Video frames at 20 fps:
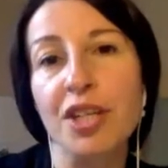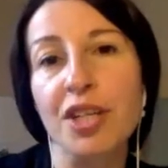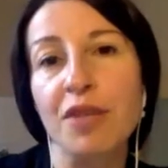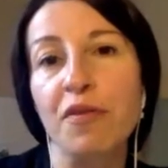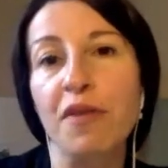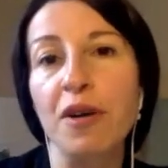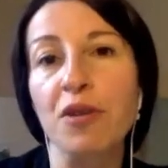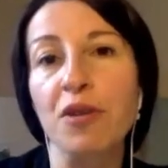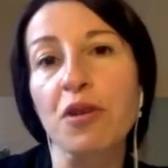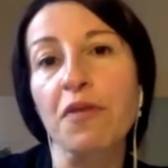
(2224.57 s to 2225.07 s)

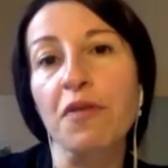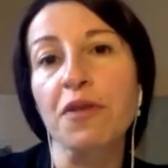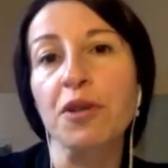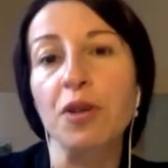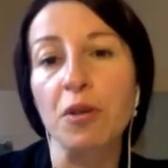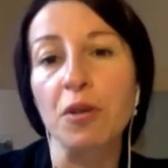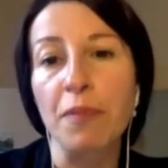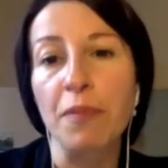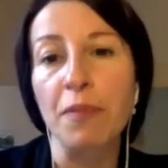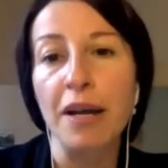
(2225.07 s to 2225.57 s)

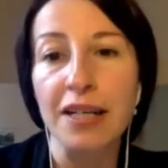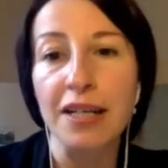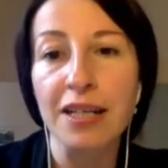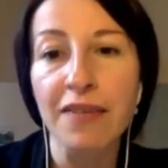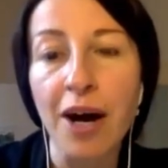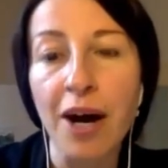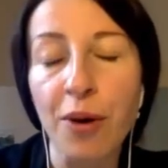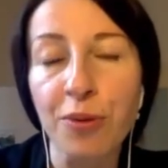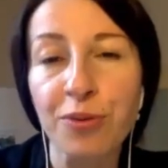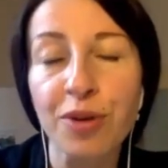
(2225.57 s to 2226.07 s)
philosophical
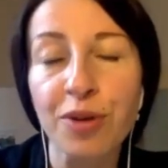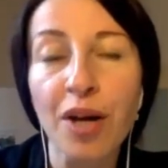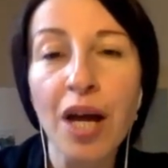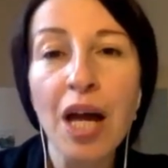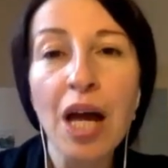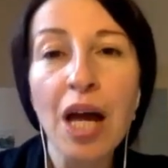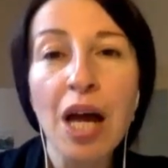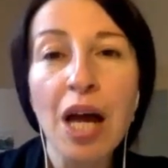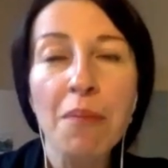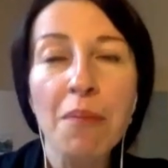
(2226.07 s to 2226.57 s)
background,
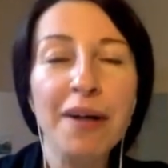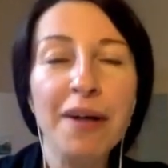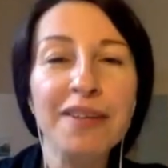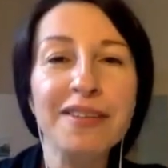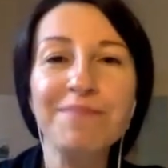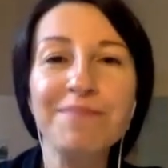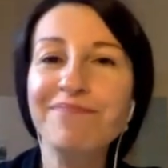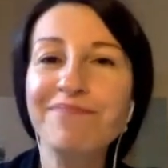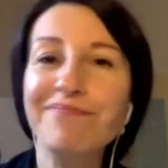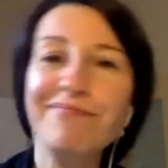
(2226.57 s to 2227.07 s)
but
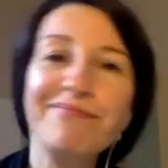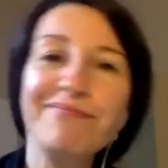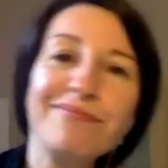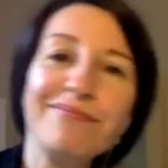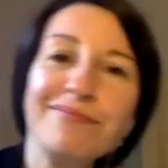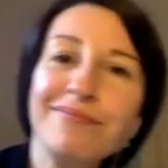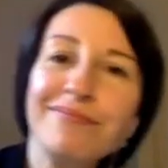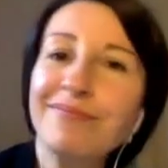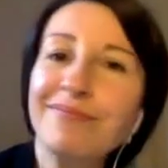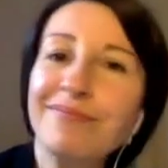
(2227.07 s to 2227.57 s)

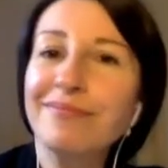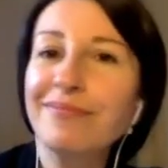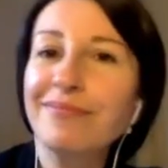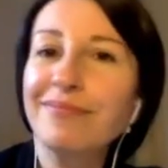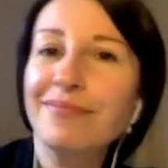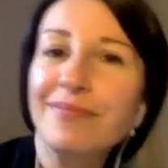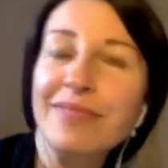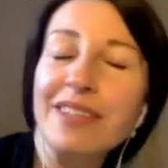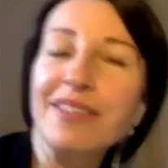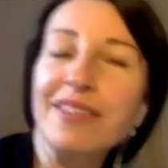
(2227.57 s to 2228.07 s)

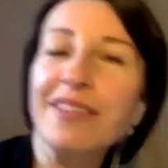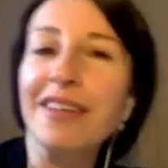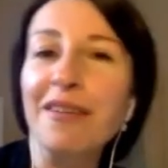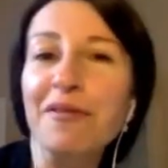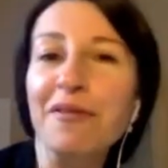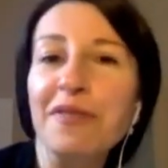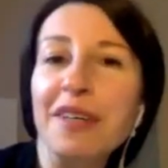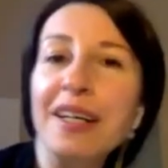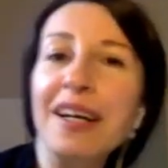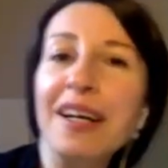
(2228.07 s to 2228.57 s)
this is
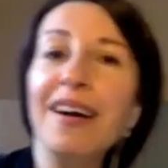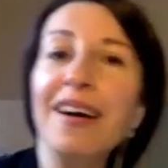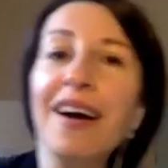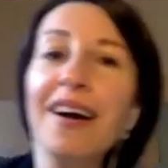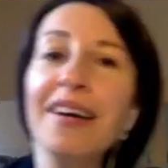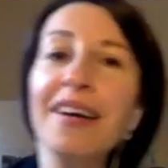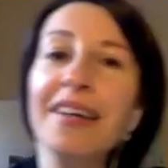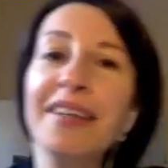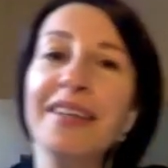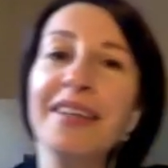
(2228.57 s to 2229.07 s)
something
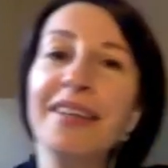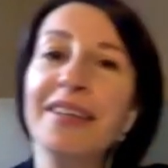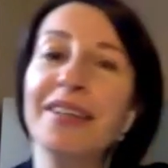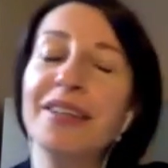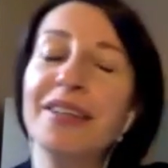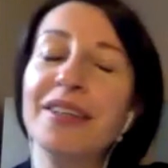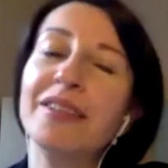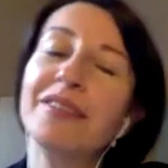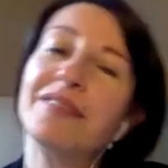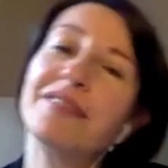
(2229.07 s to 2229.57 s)
I
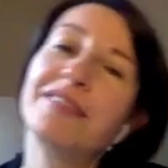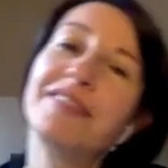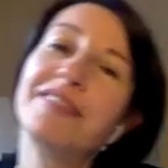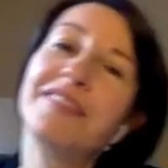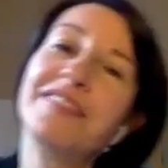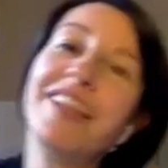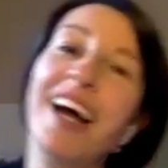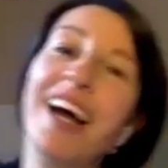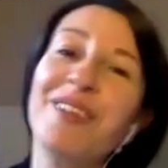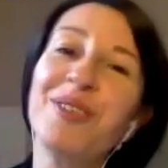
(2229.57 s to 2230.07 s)

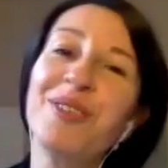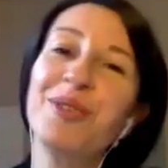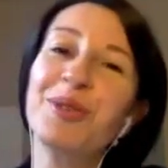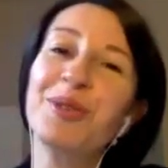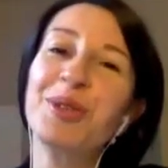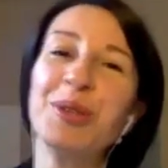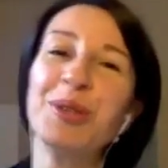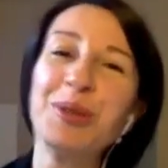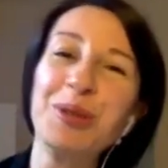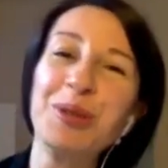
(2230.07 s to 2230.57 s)
tend to
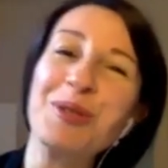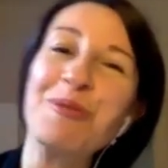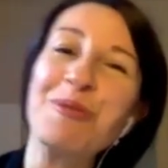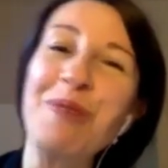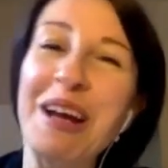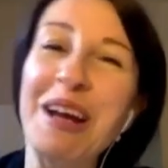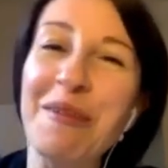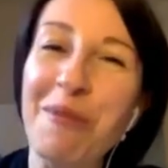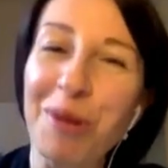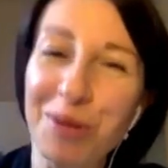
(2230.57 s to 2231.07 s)
use
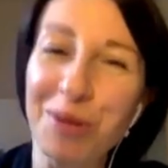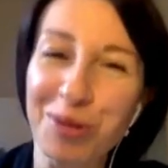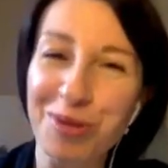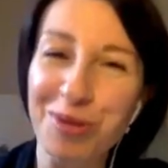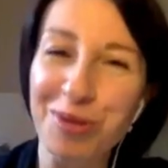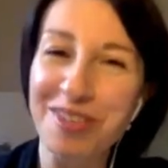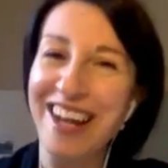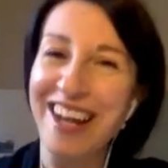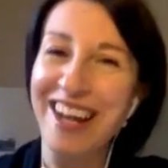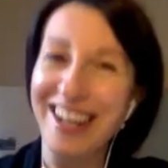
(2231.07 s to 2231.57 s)
when I want to
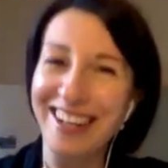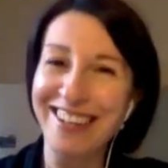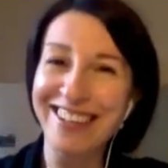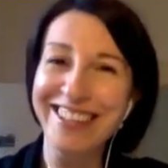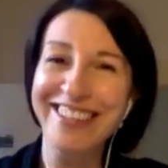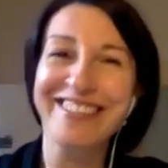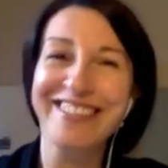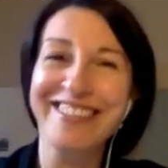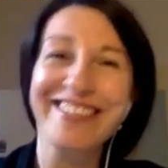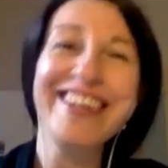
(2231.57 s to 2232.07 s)
sell
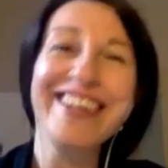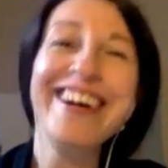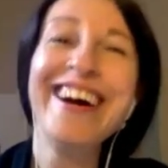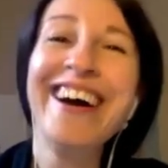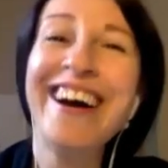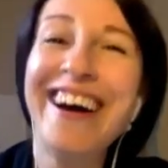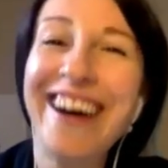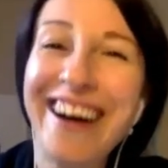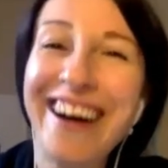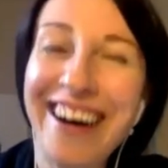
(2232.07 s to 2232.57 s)
it.
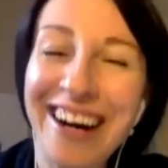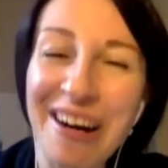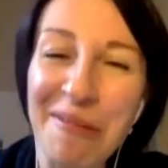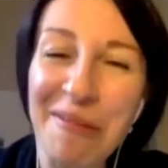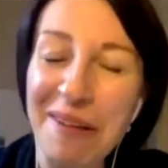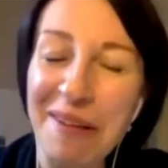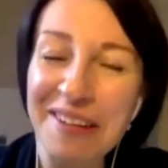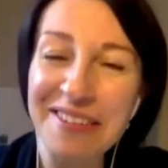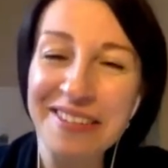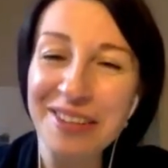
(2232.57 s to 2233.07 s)

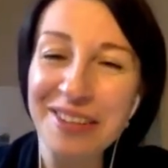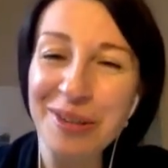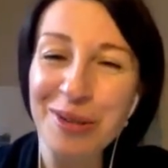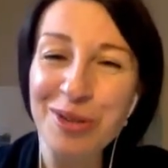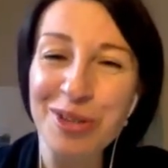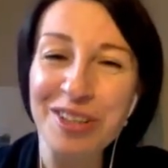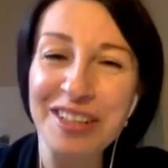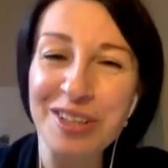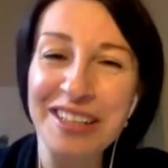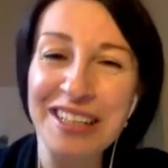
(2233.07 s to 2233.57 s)
But
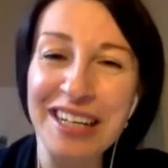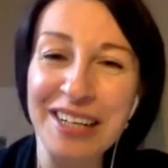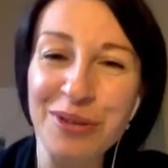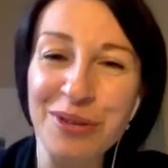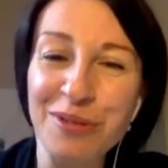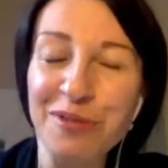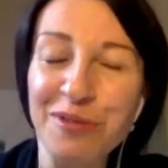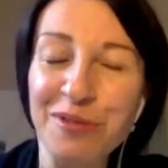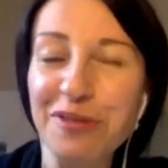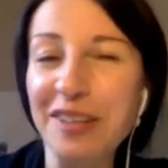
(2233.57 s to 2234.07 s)
usually I
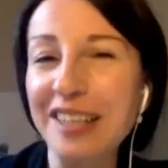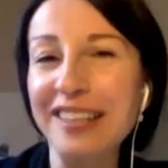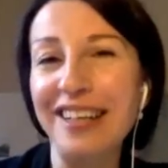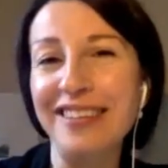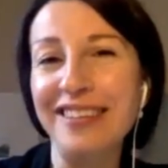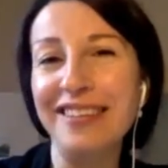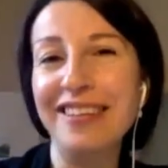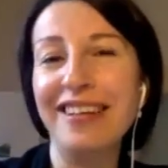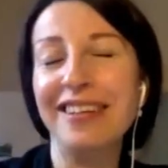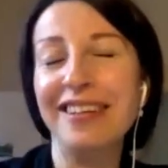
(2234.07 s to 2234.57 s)
don't think
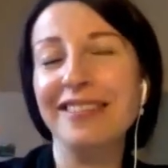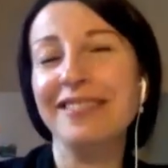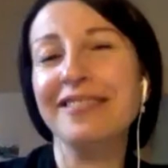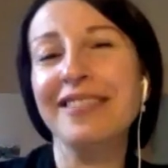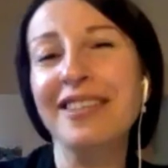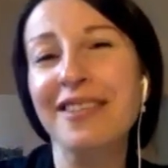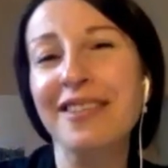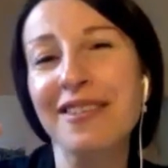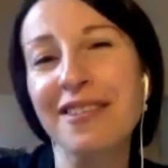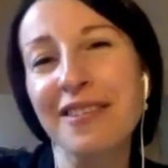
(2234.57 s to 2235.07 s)
that
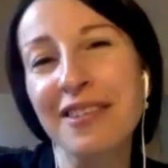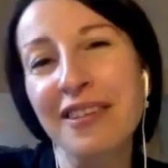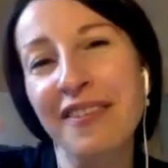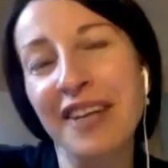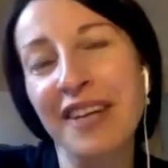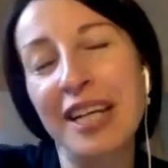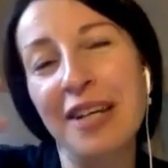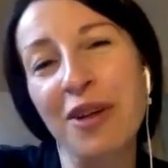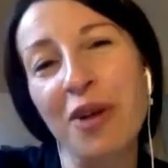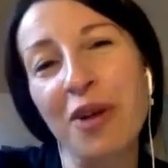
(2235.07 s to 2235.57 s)
this is
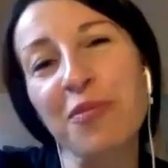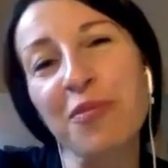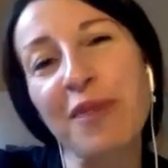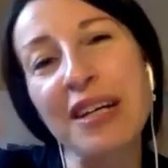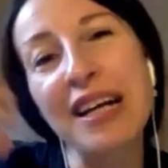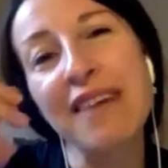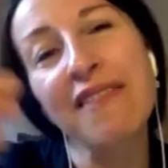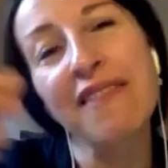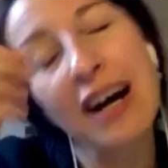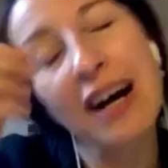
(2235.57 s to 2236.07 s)
really not my
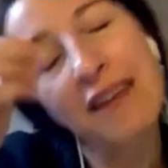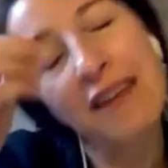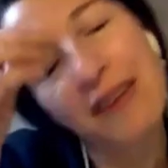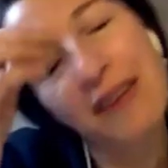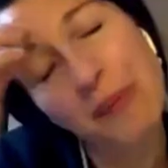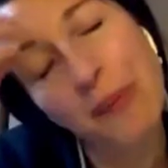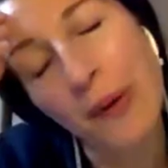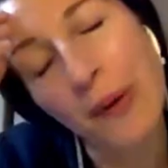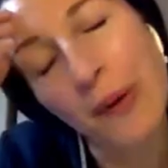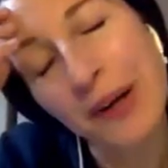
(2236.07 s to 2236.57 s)
arrival
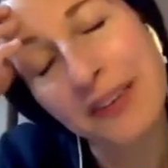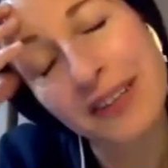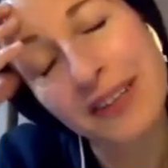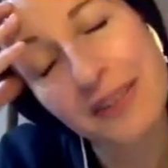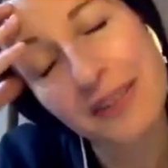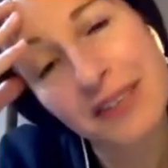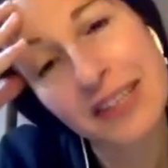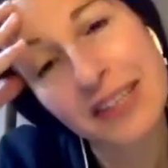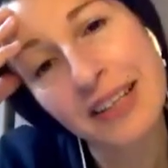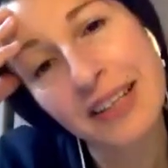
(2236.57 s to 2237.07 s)
point. I
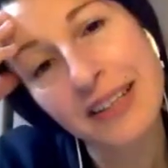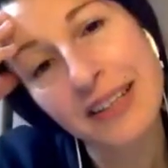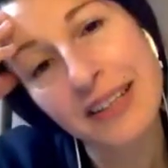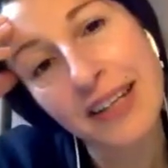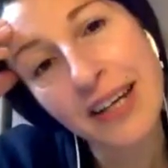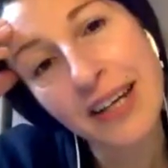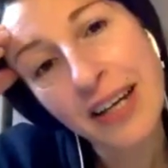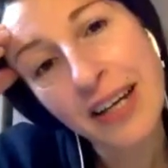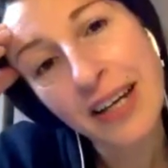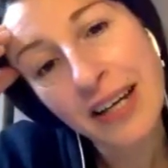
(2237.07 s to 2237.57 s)
think that
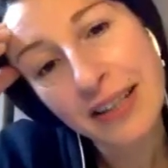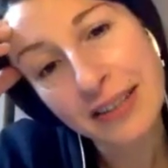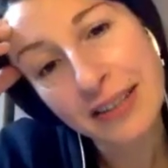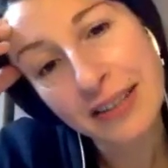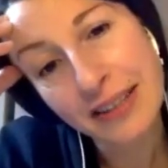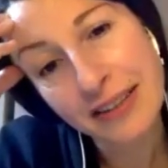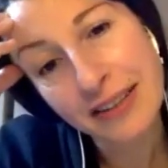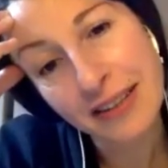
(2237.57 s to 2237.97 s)
these